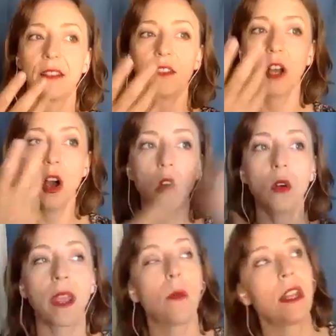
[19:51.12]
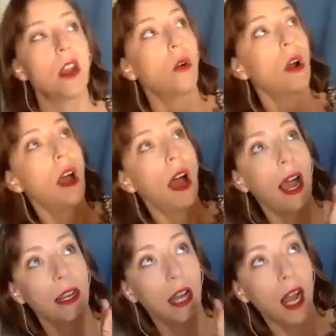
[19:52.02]
of, oh, okay, wait, no,
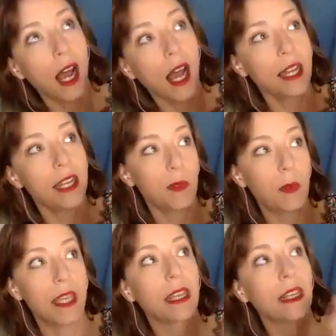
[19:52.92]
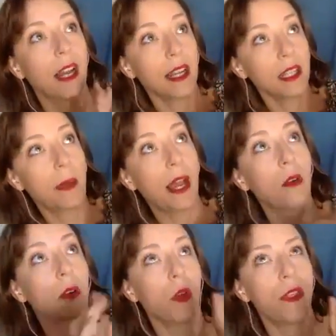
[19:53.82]
God is big and God has
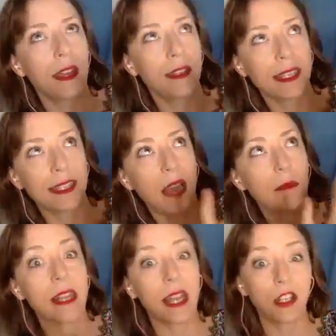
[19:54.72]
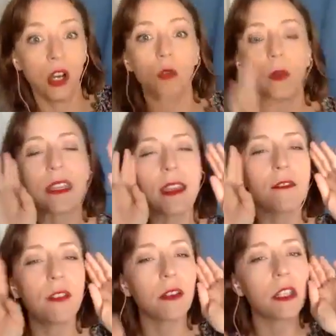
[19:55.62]
power. Well, then does that mean I don't? We think
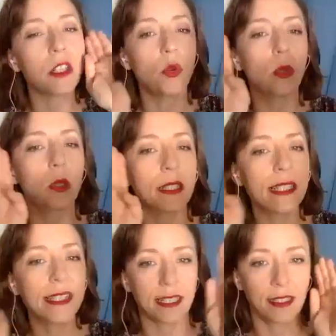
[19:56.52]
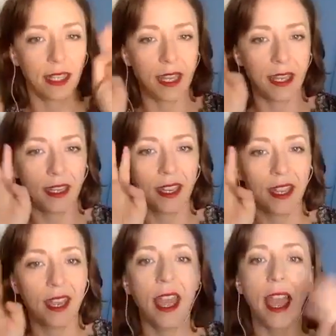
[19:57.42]
very dualistically
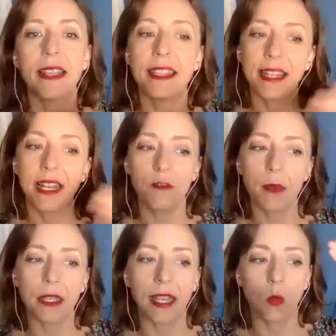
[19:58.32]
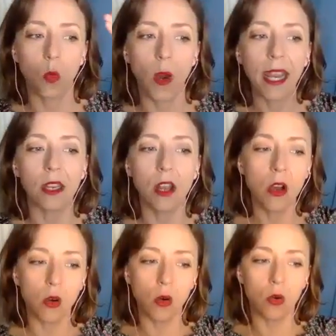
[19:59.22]
instead of being like, wait,
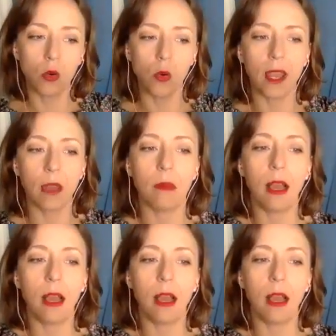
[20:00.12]
no, who am